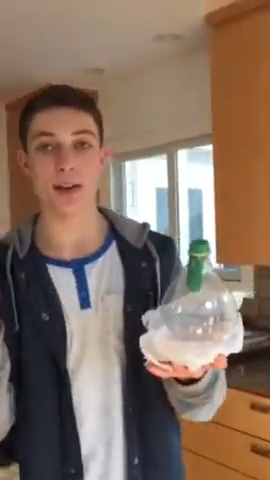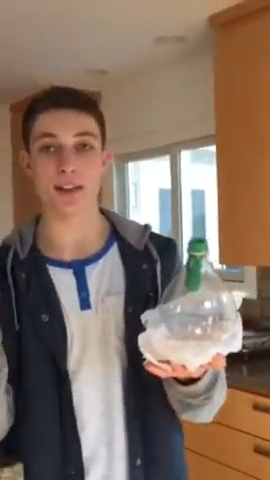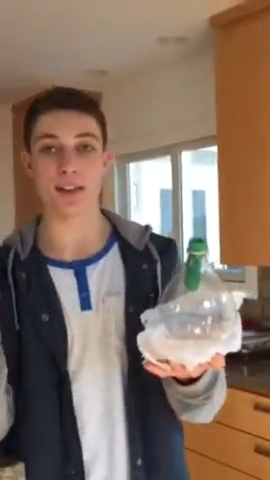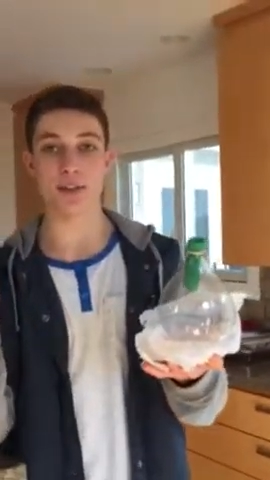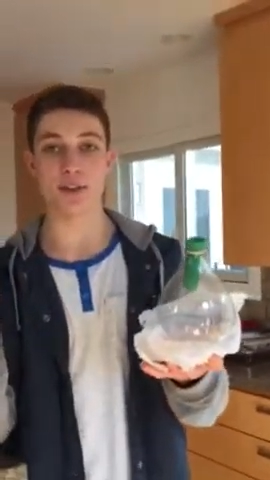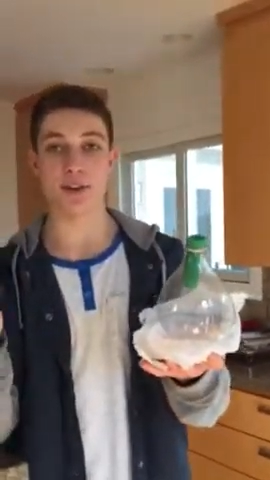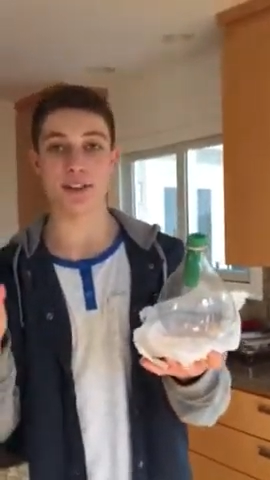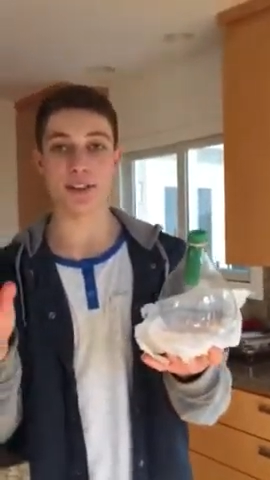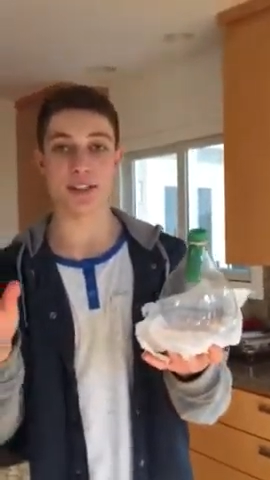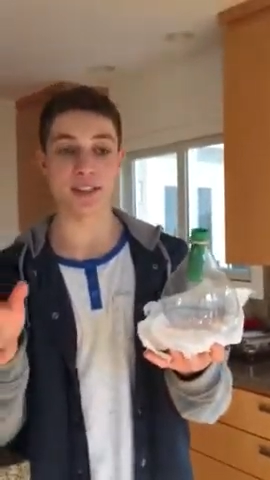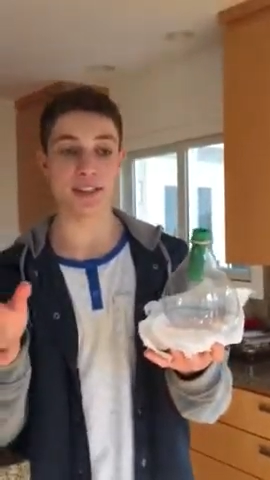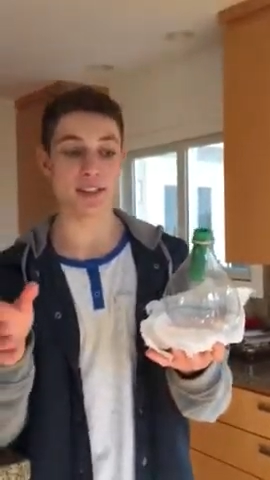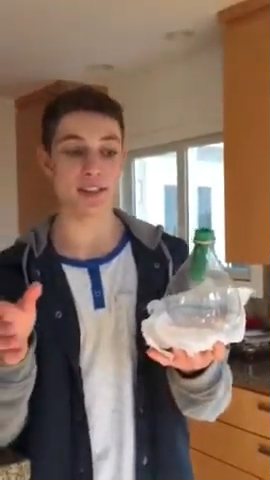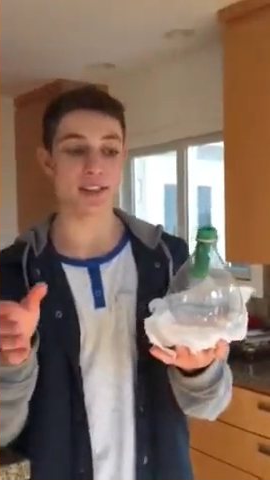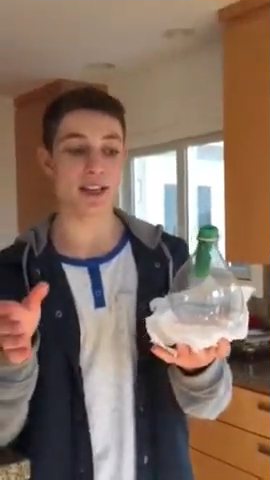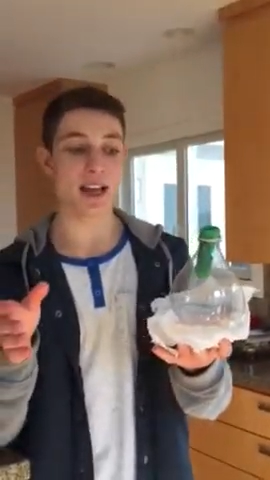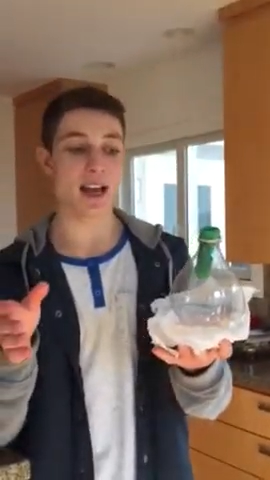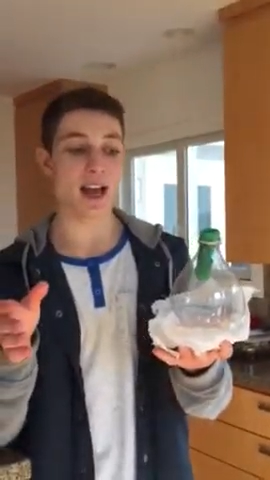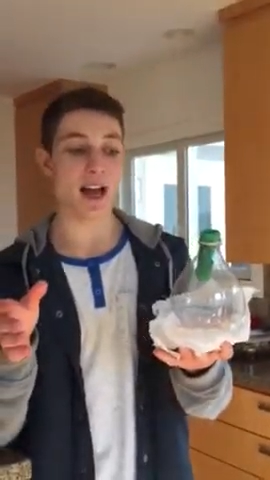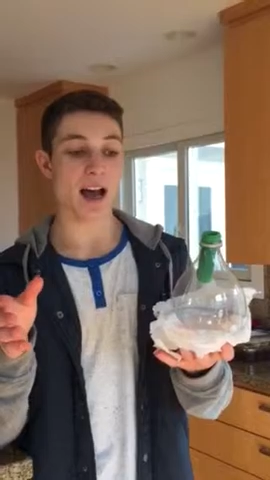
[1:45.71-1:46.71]

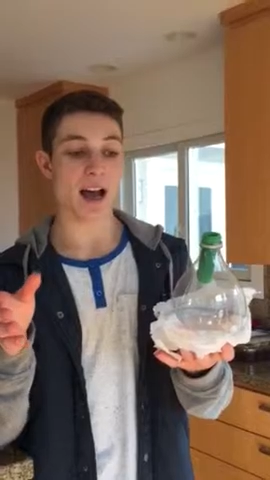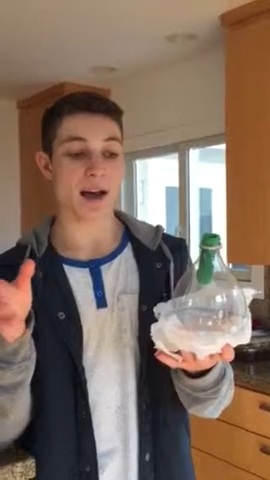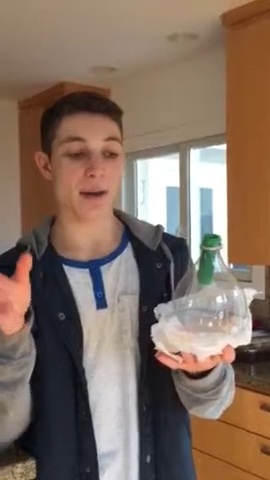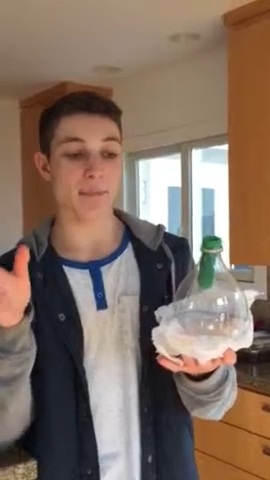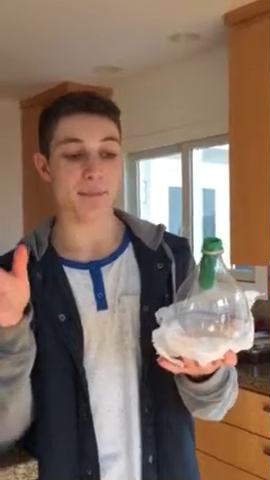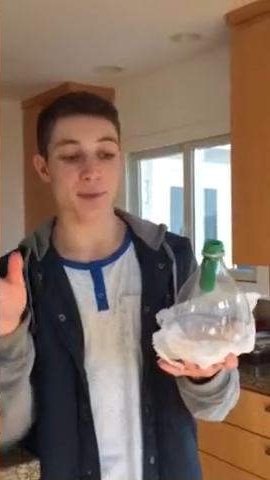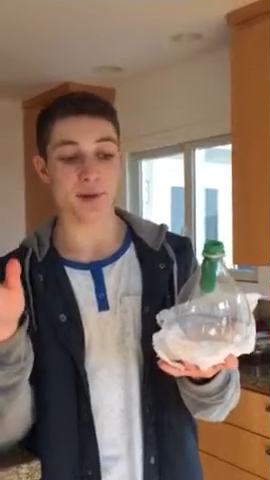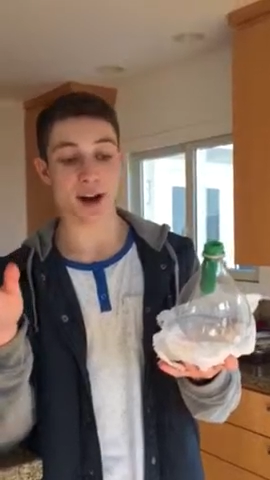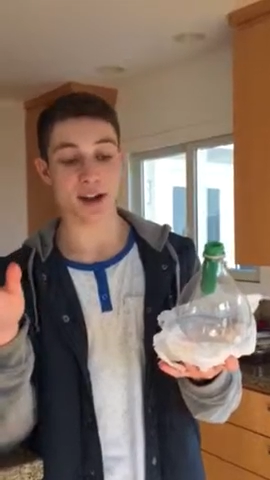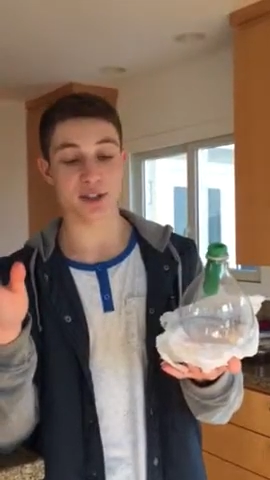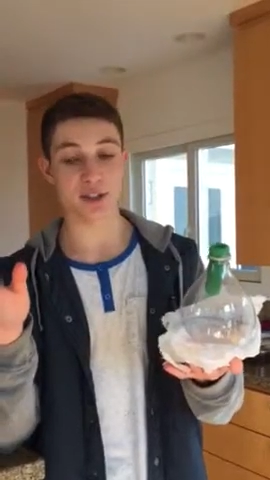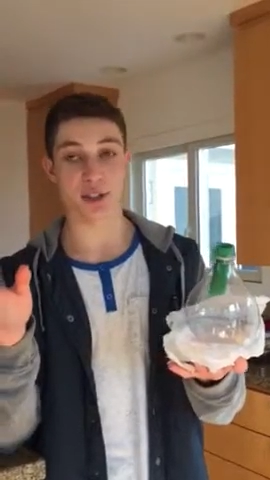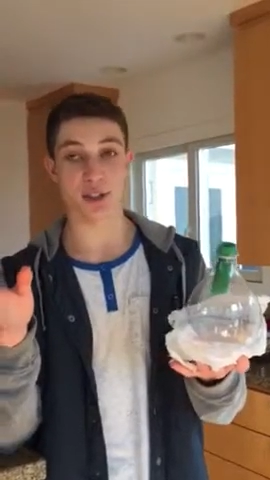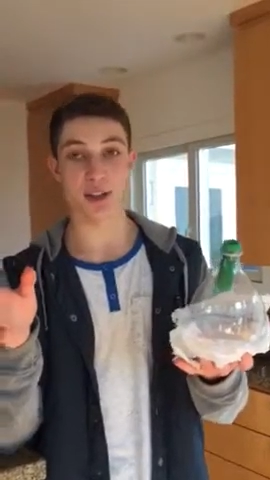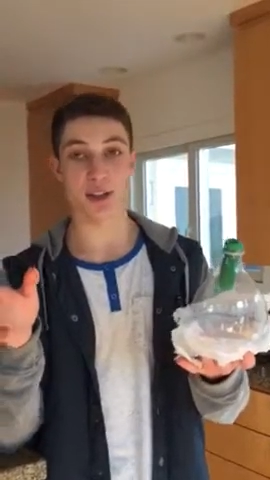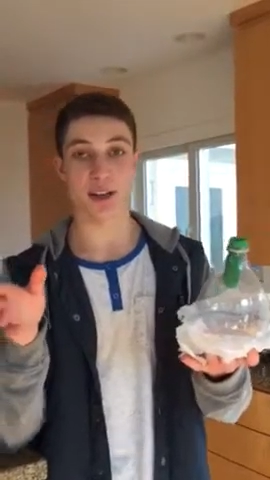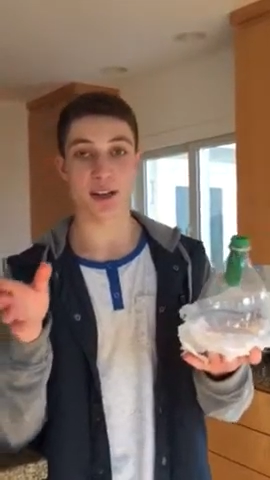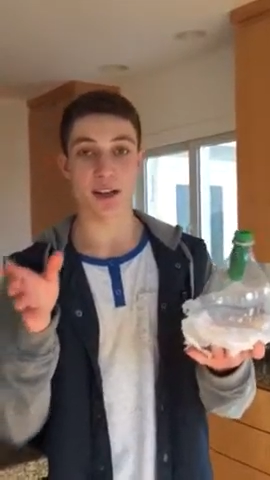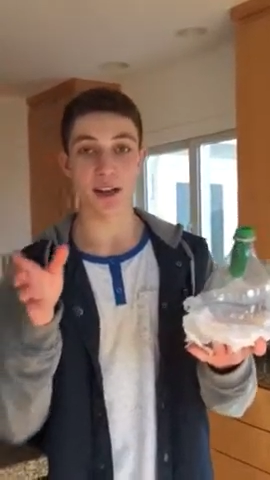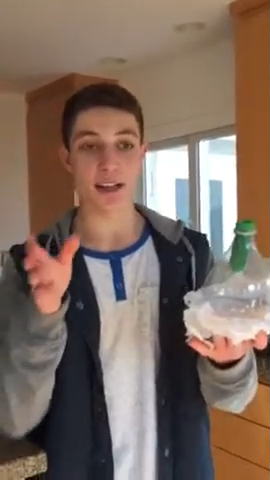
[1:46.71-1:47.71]
increases,
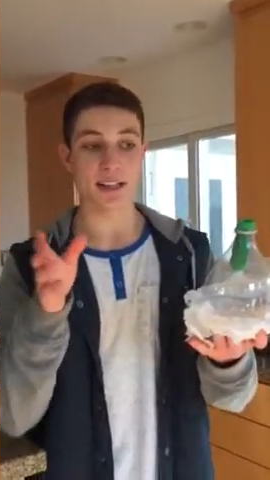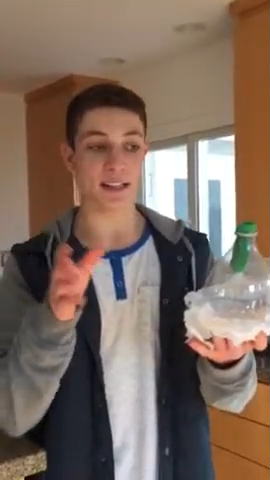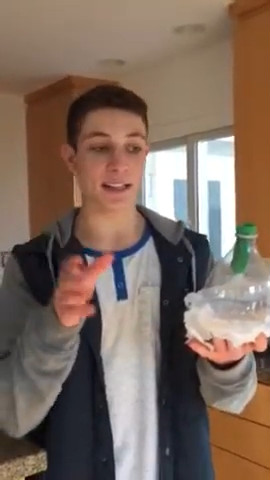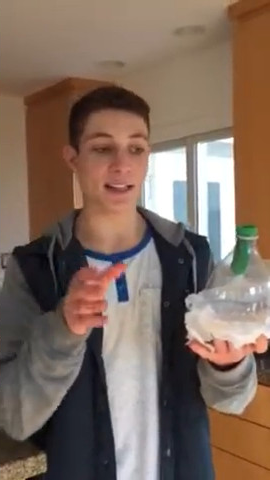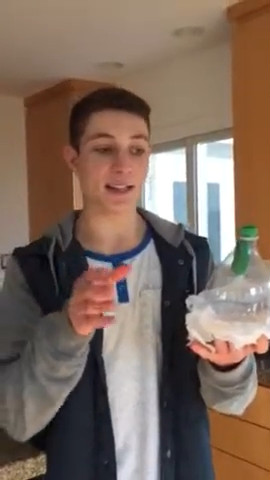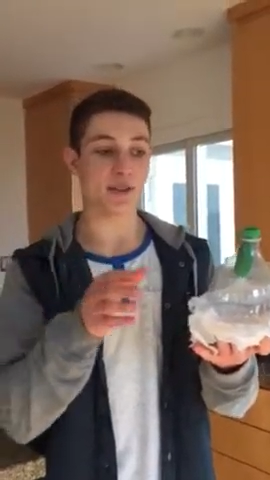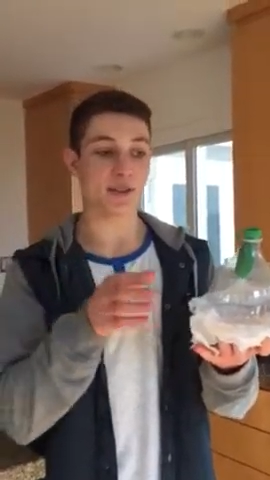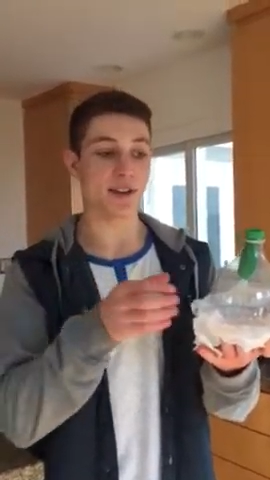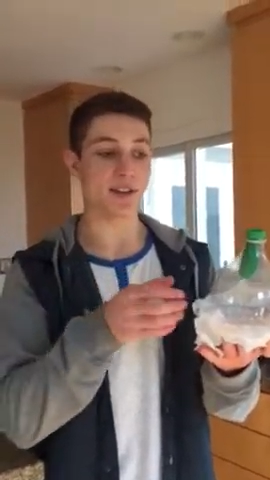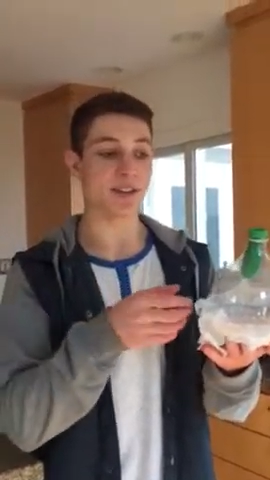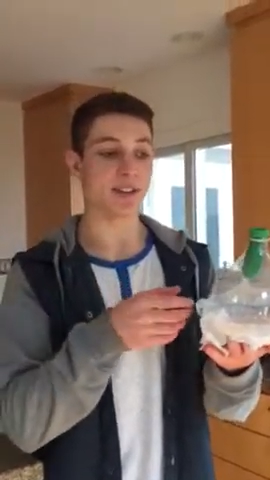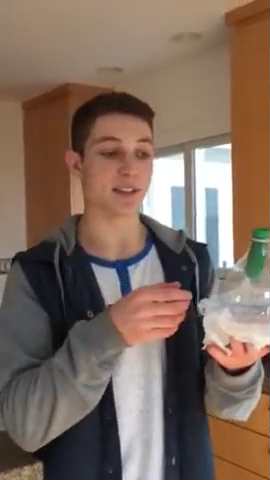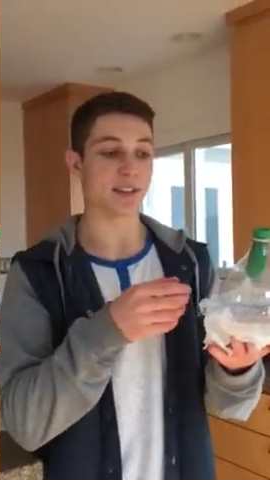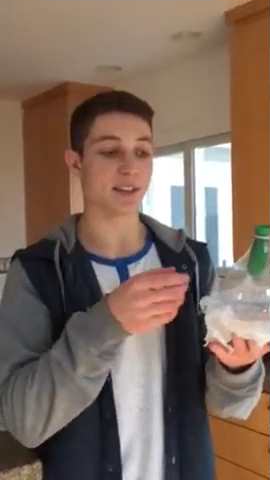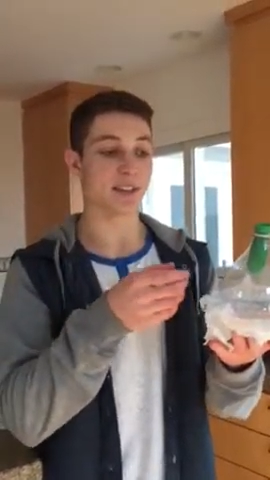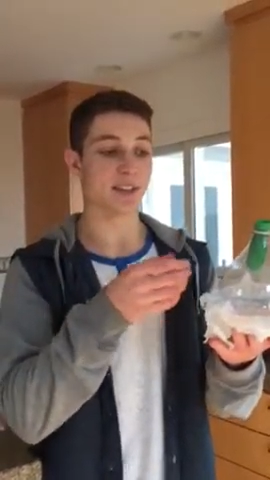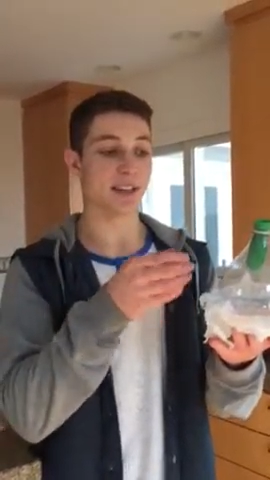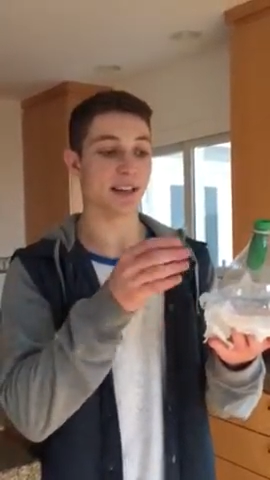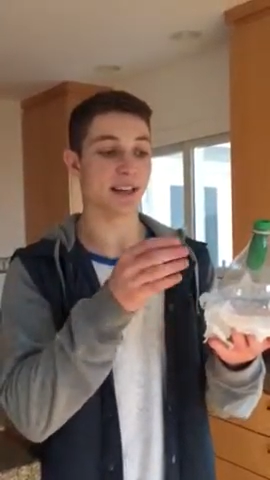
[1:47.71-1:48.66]
pressure decreases.